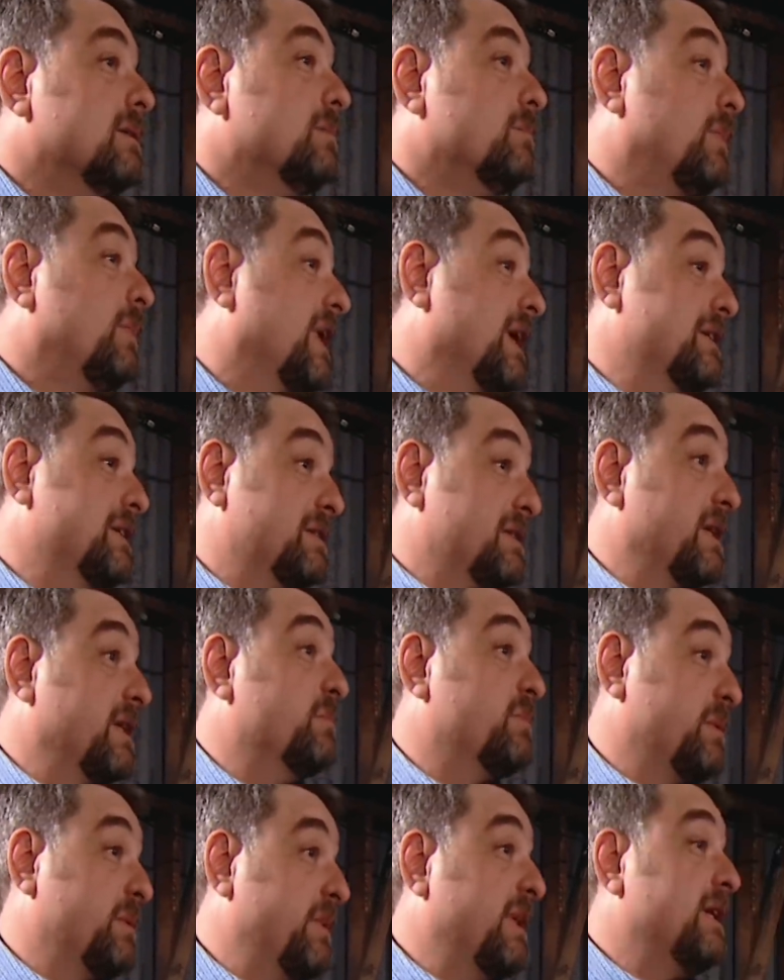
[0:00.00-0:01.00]
by just
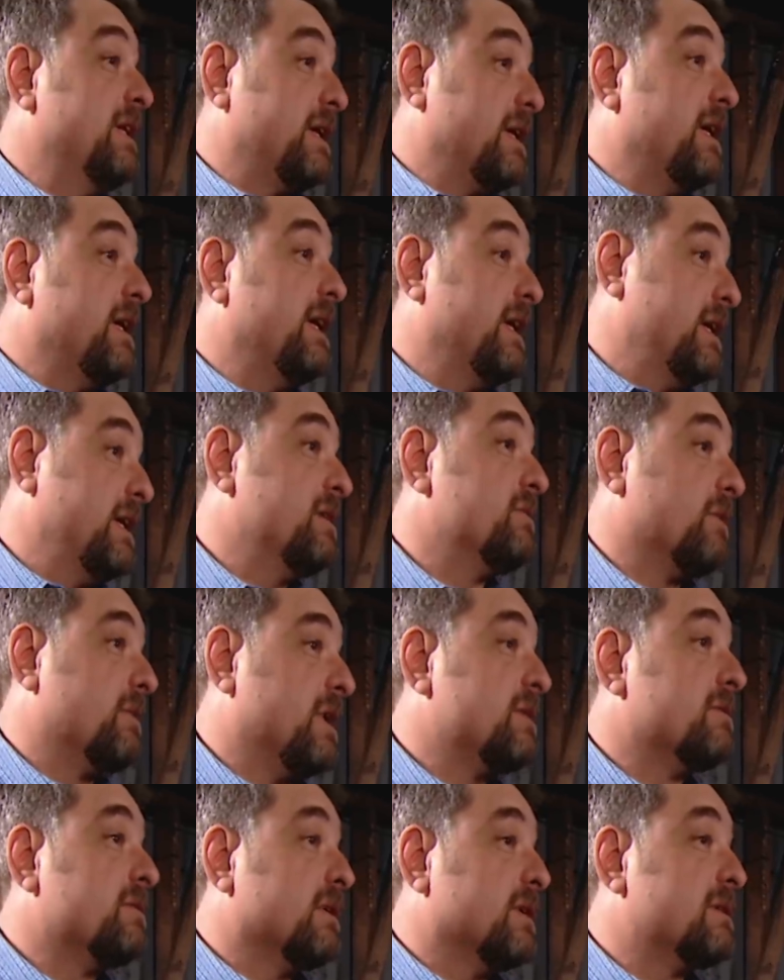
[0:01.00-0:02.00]
implementing it in his
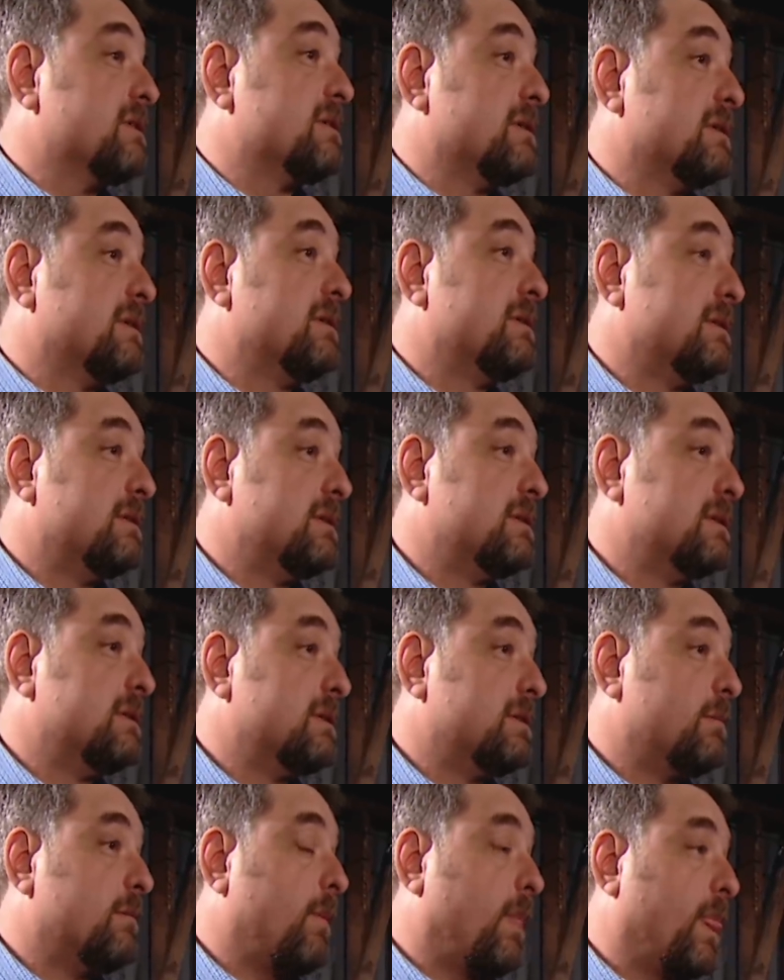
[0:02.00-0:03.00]
restaurants.
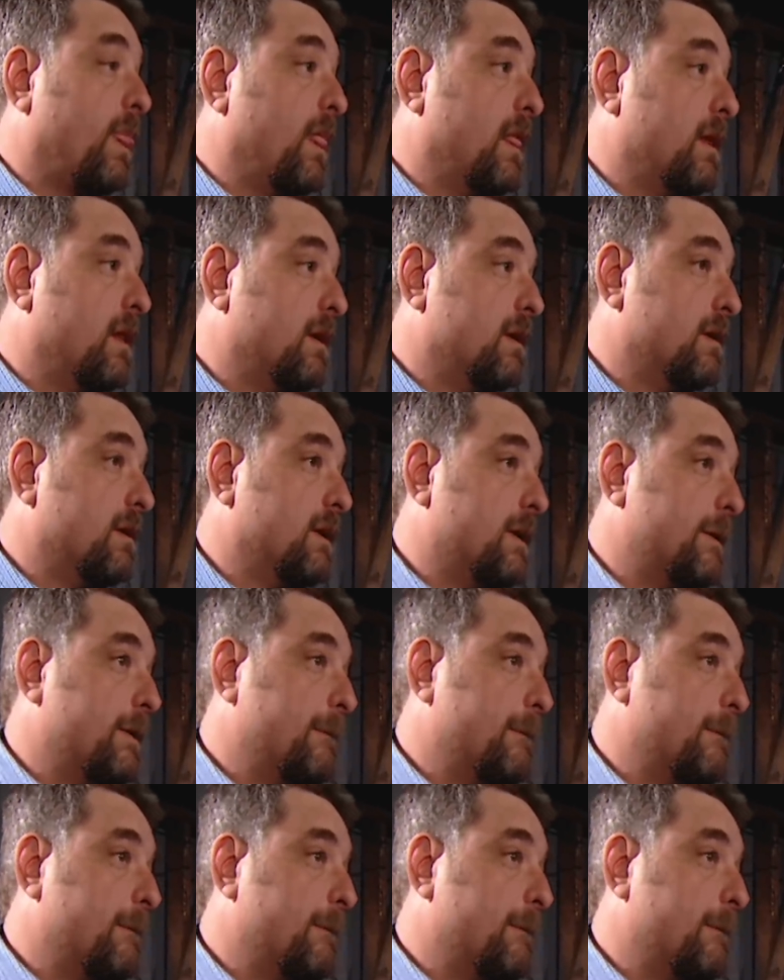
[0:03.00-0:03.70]
Yeah, forty years